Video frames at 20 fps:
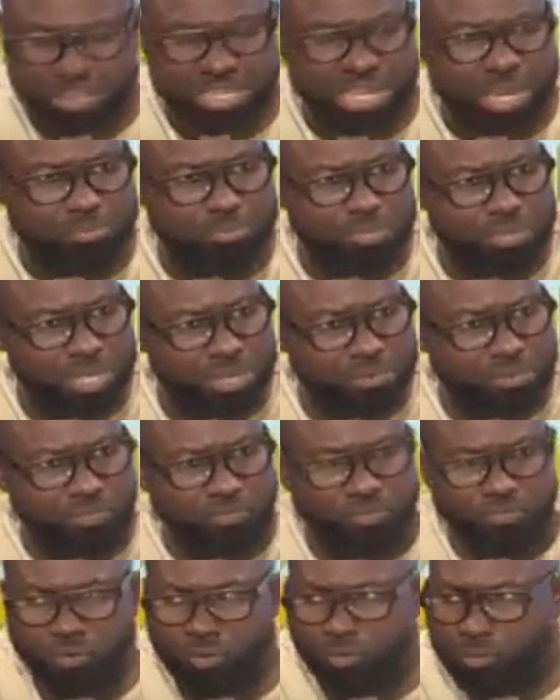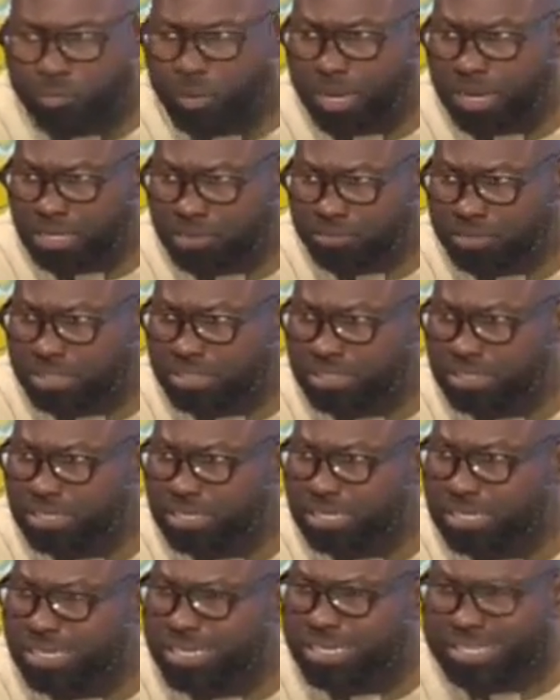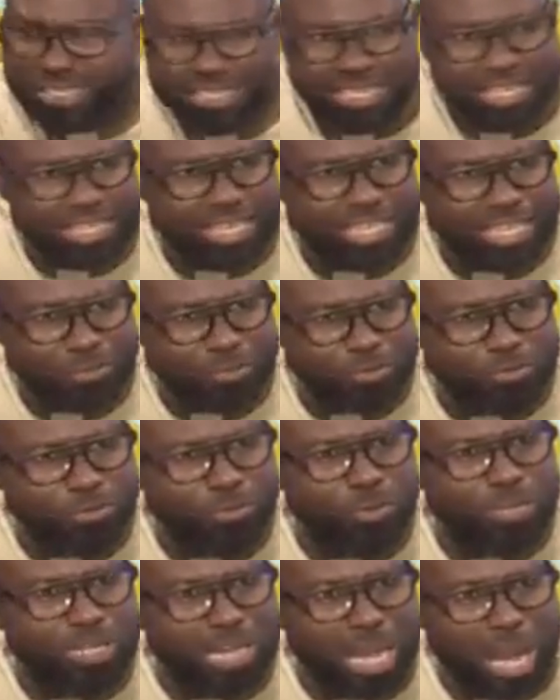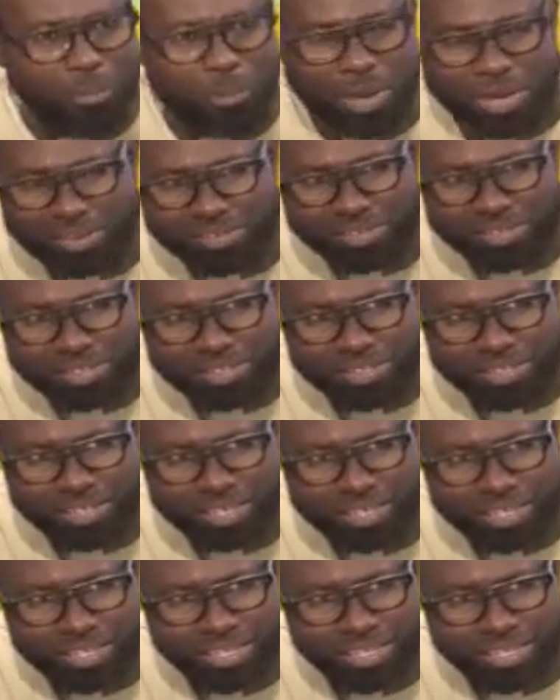when he appeared before Parliament, said that there was no legal basis.